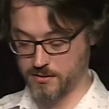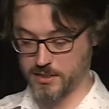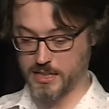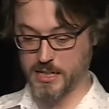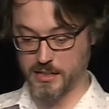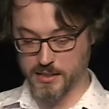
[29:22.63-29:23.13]

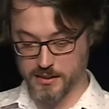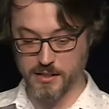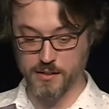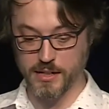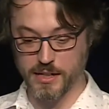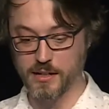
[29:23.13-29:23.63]
in
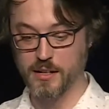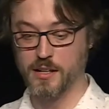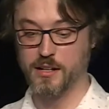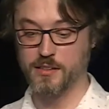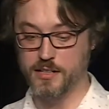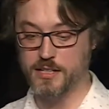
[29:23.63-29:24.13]
theory,
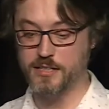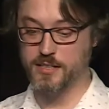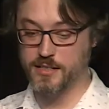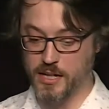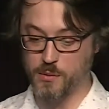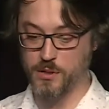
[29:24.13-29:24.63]
the
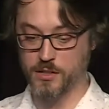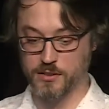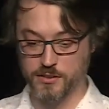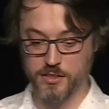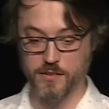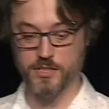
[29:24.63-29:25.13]
disks,
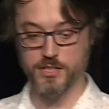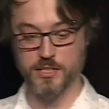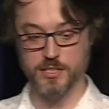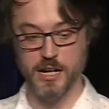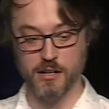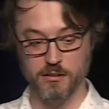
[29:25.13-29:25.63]
networks,
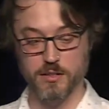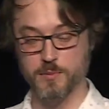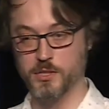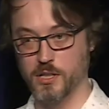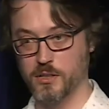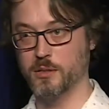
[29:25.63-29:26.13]
services, and
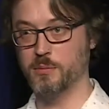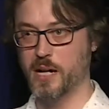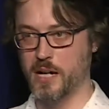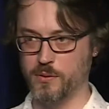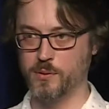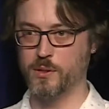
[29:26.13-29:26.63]
algorithms along the
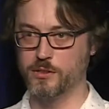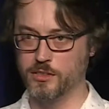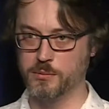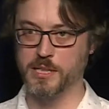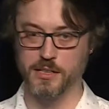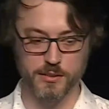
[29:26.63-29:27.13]
path will
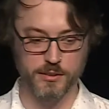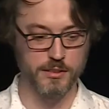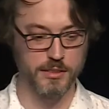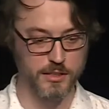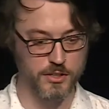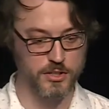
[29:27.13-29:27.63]
also be
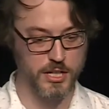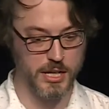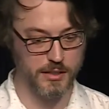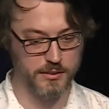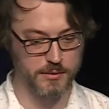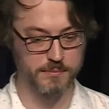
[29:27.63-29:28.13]
included in those
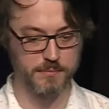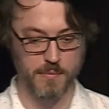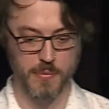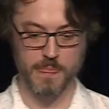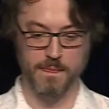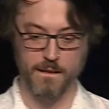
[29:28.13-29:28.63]
checks.
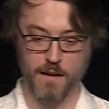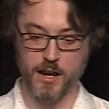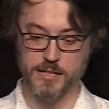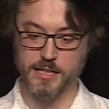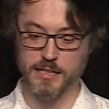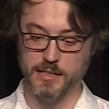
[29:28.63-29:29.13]

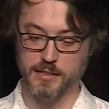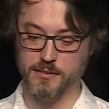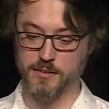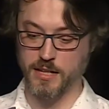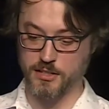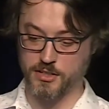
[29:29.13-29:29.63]
Ideally,
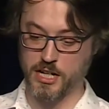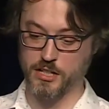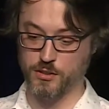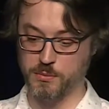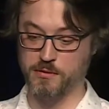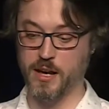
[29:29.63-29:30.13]
these
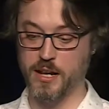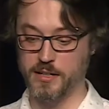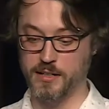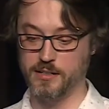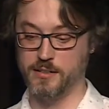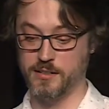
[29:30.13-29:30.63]
checks will be run
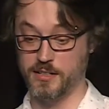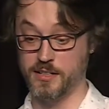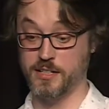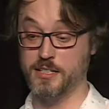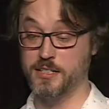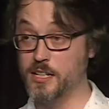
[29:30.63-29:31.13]
in a
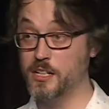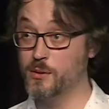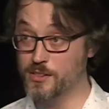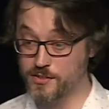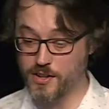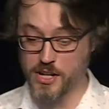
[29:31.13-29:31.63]

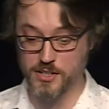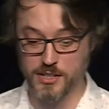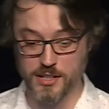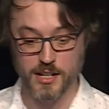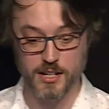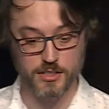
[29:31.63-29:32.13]
continuous
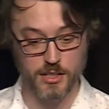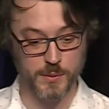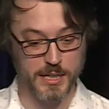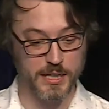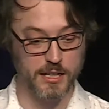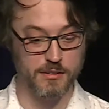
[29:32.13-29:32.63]
fashion so that
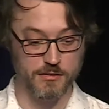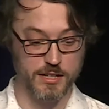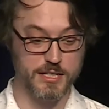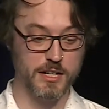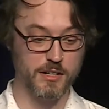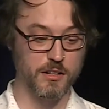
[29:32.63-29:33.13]
we can
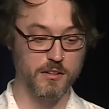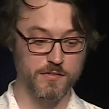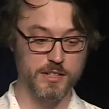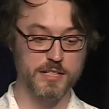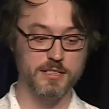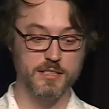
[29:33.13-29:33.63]
increase our
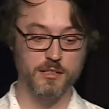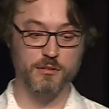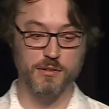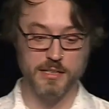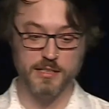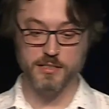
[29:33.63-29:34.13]
confidence in the
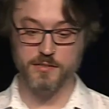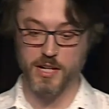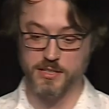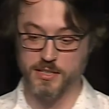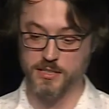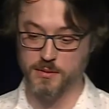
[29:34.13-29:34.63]
correctness of
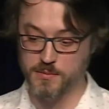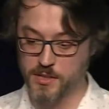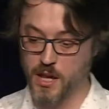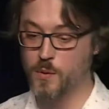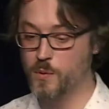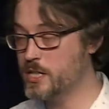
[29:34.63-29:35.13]
our systems,
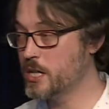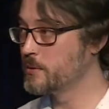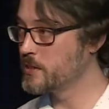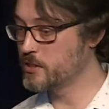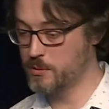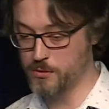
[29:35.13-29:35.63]
which
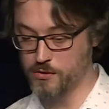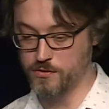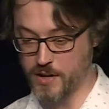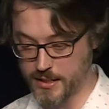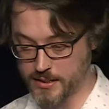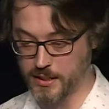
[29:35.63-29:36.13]
helps us to move
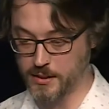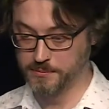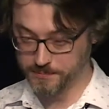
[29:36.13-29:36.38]
faster.